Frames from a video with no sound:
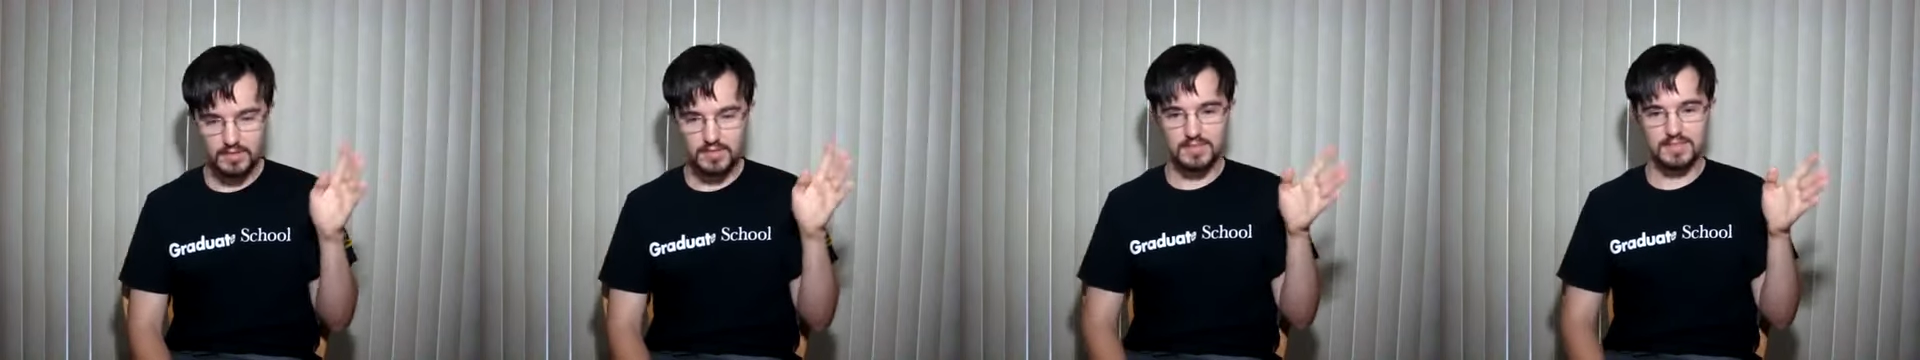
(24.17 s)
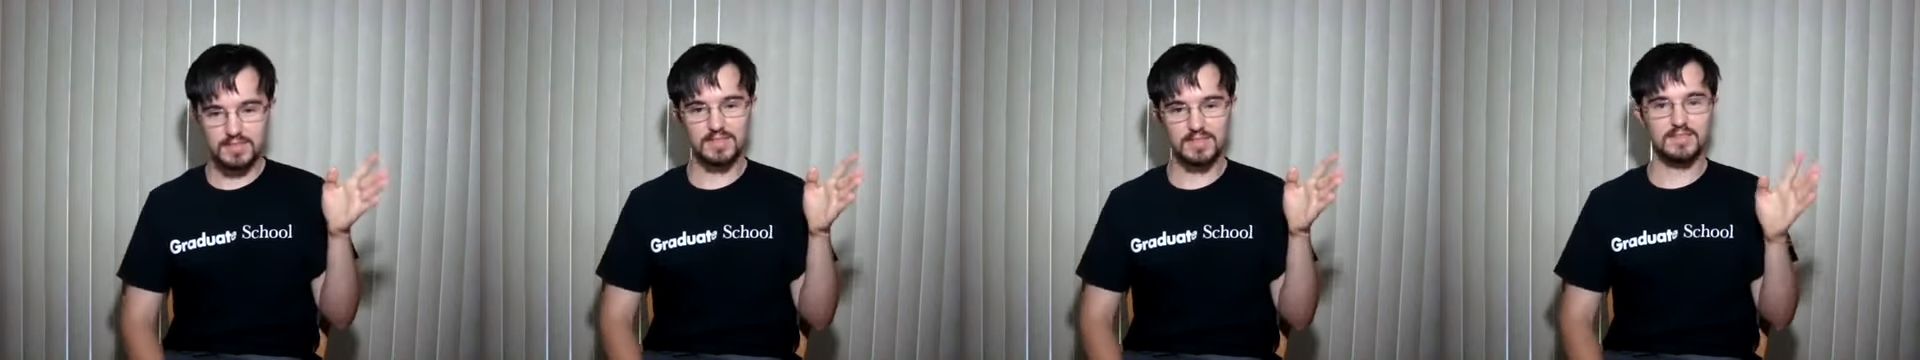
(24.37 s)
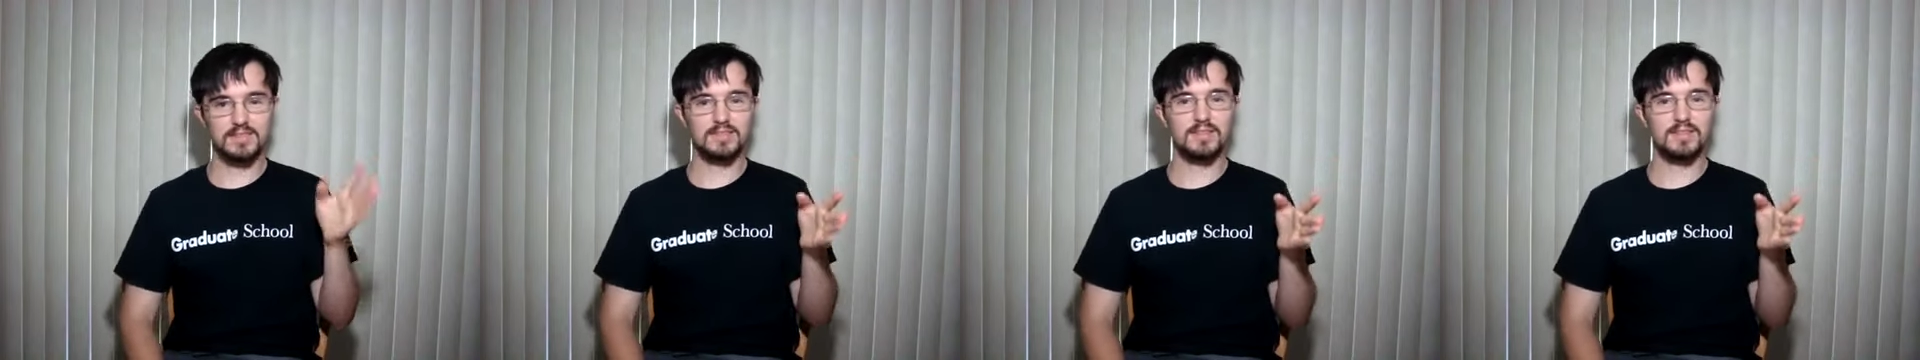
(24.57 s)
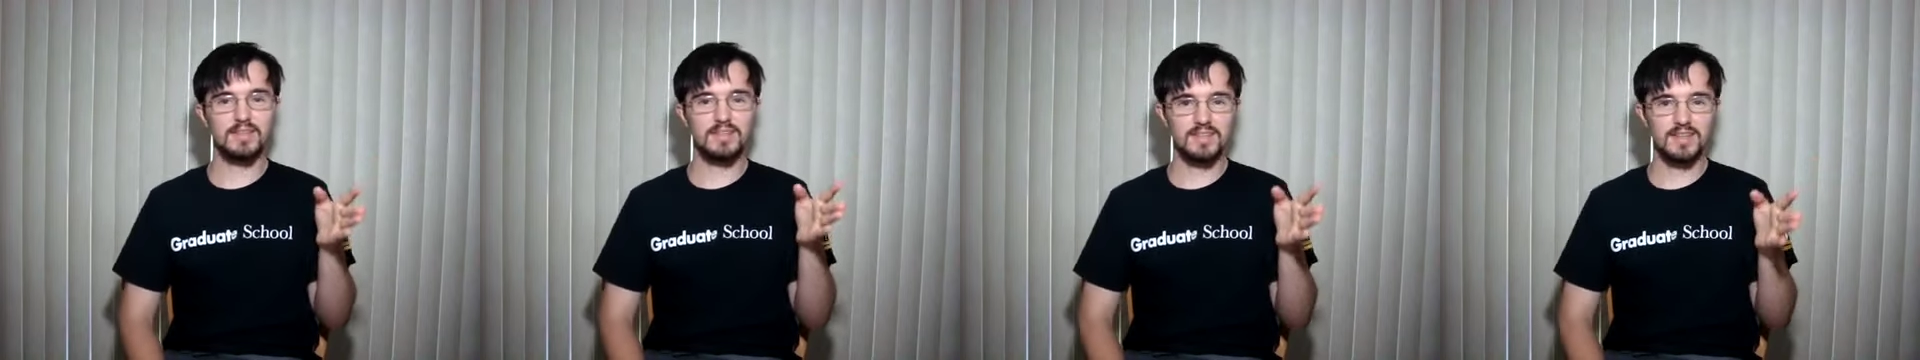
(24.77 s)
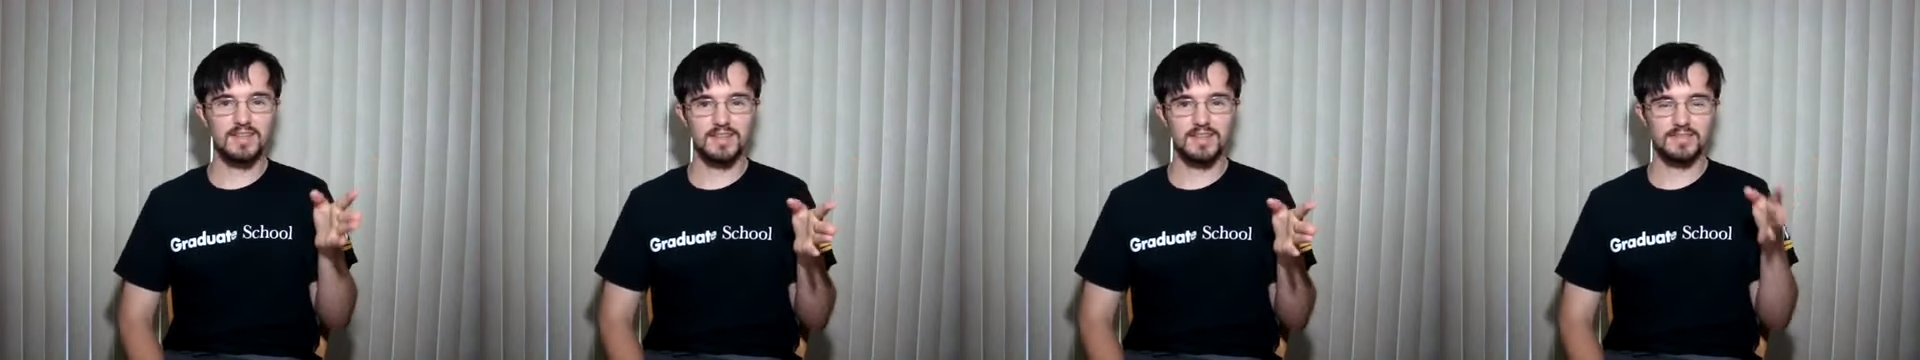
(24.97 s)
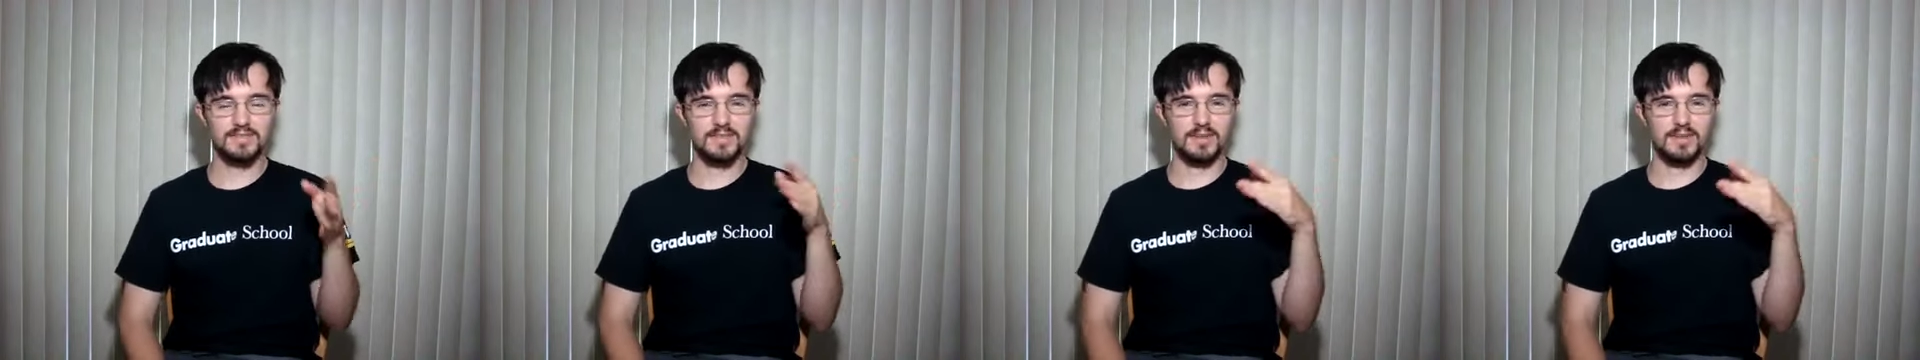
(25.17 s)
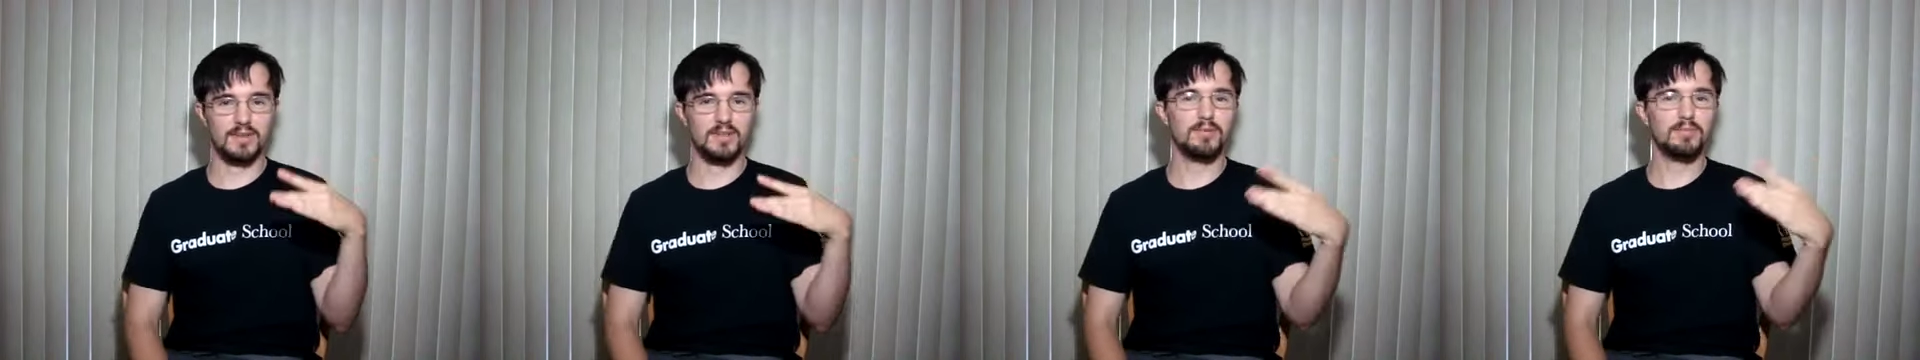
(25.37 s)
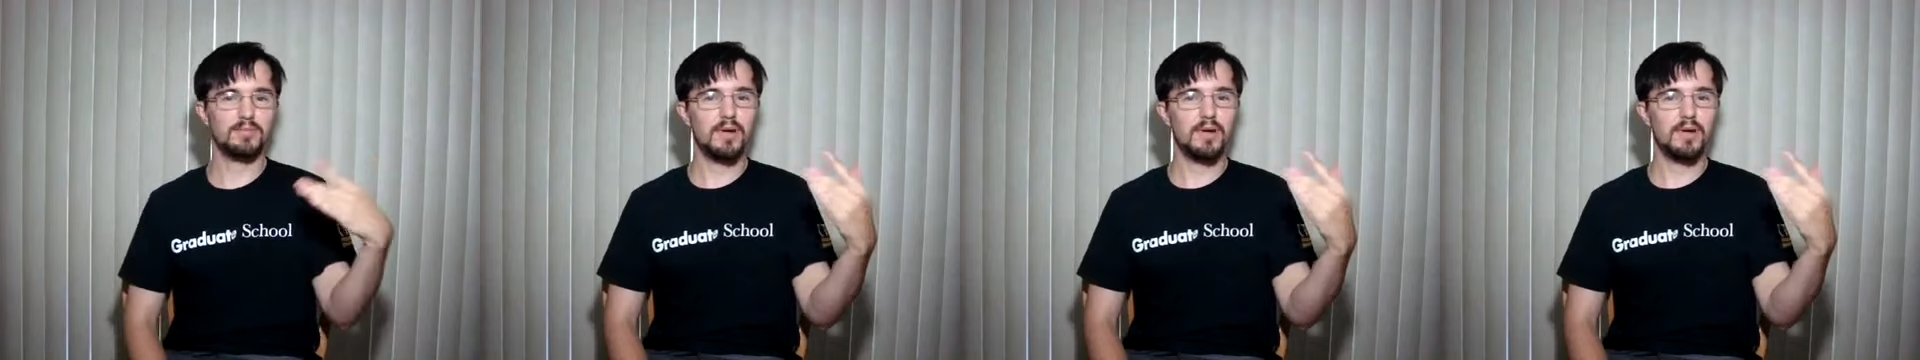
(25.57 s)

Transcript: Since you clicked on this video, you